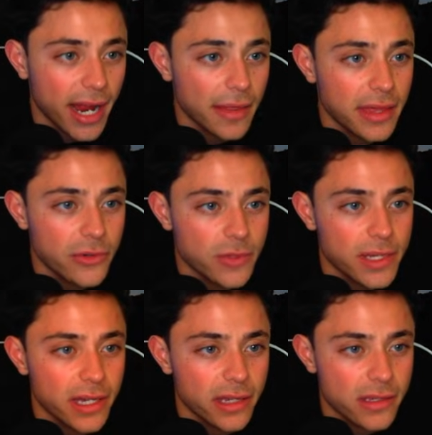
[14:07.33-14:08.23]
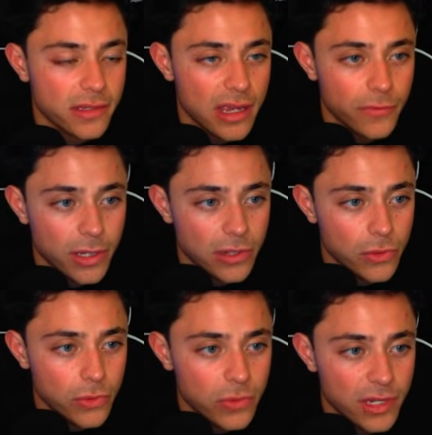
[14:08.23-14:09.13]
I think it was because if we
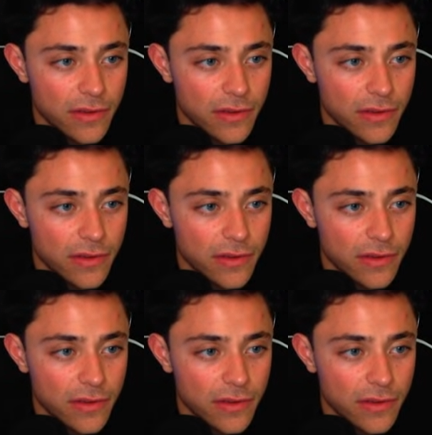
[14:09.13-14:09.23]
use,